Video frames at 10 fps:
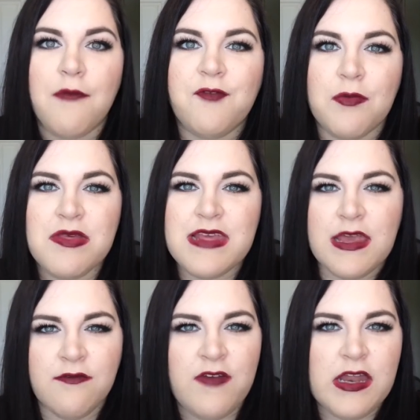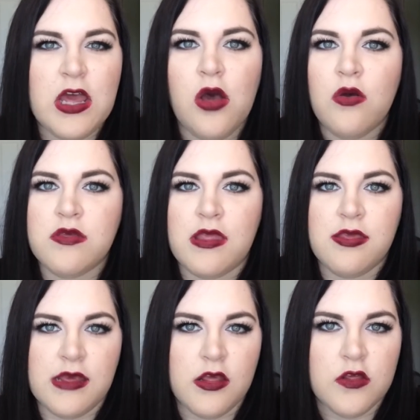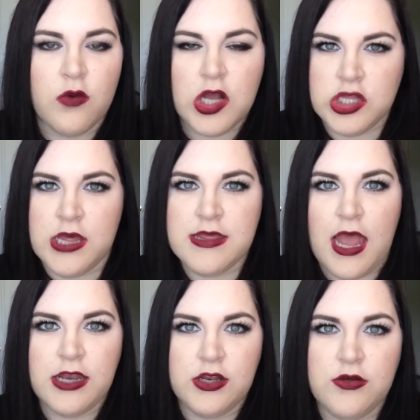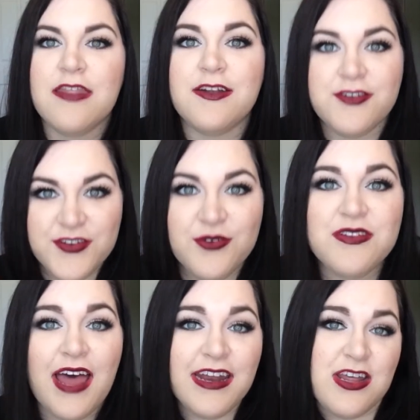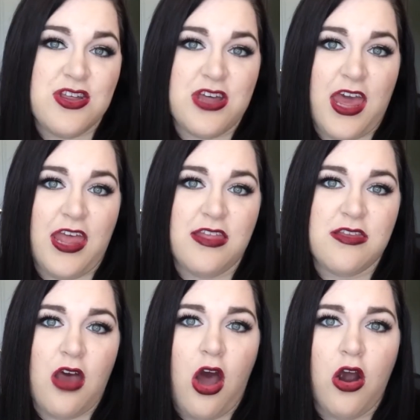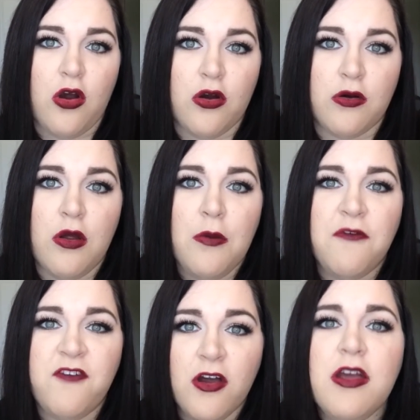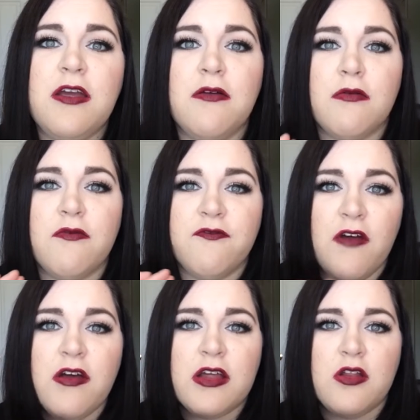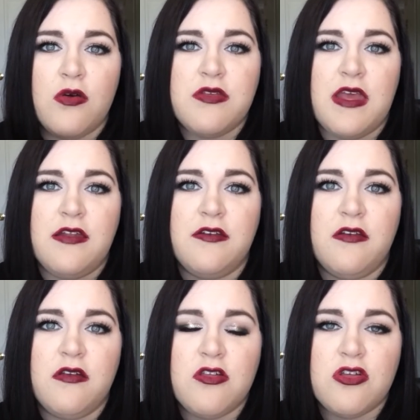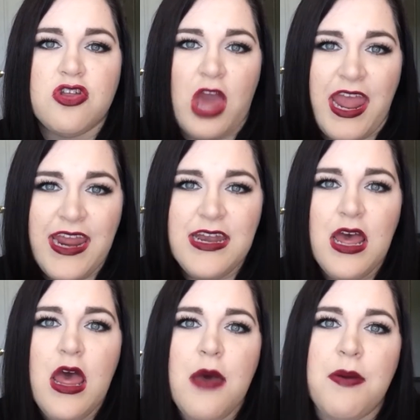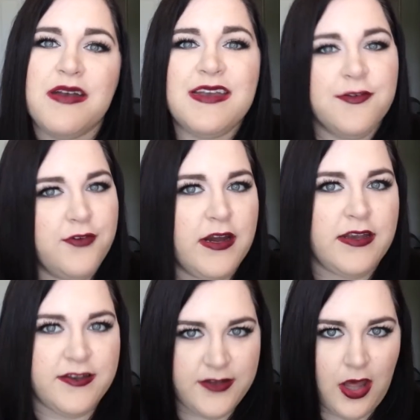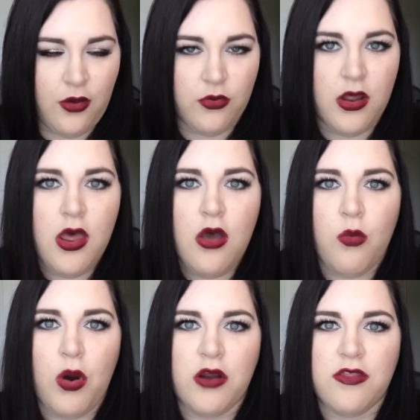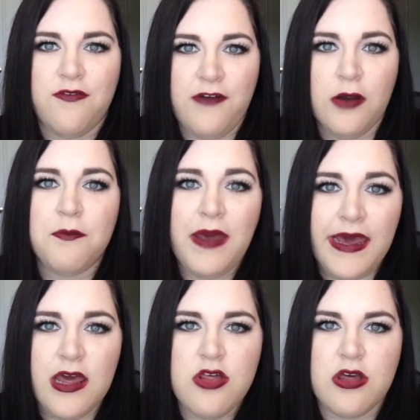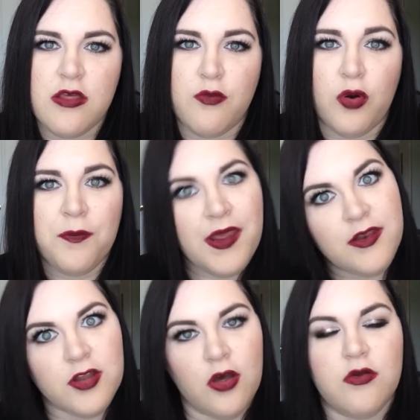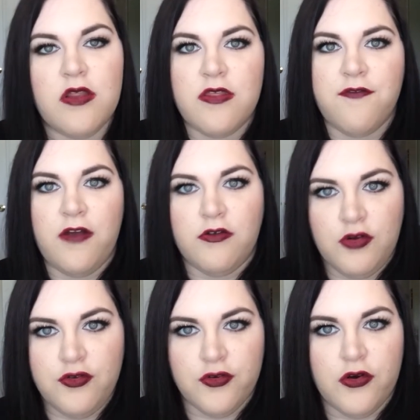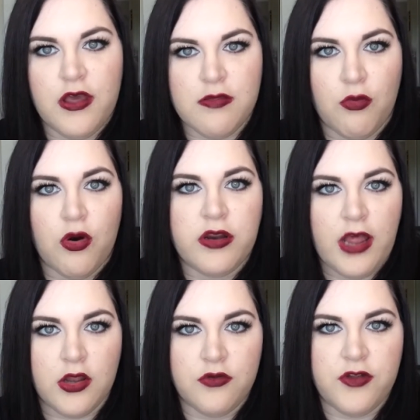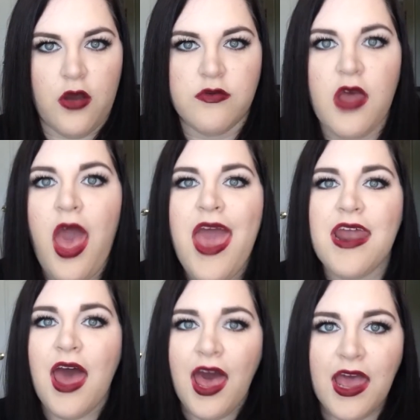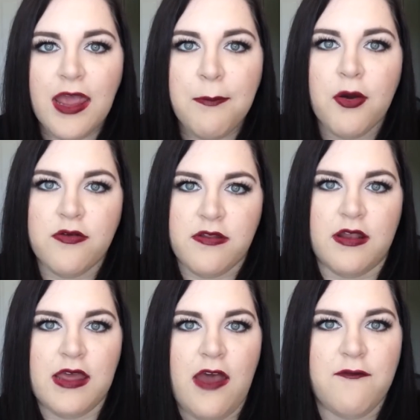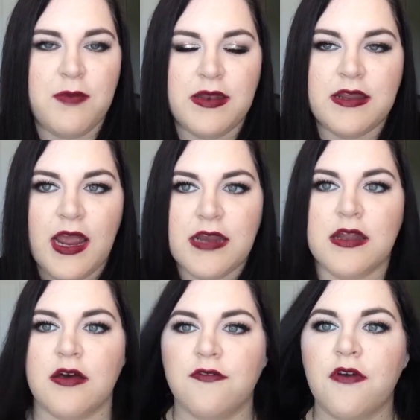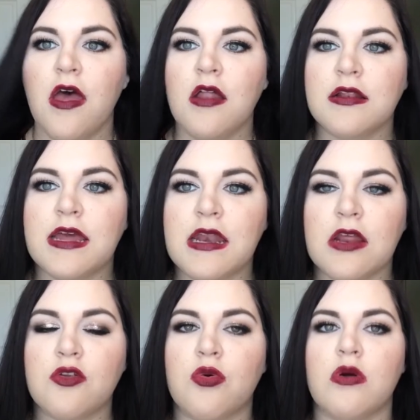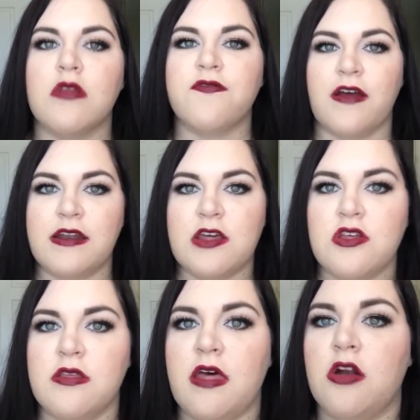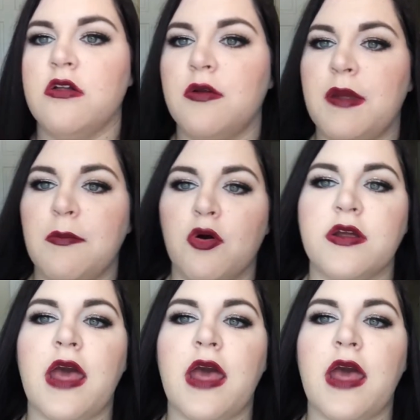from seeing videos and seeing swatches, I knew the two lightest shades are very, very close in shade, but different in tone. Where the Fair Beige is more pink toned, the Fair Neutral is more yellow toned. And I personally have been kind of leaning towards foundations that are a little bit more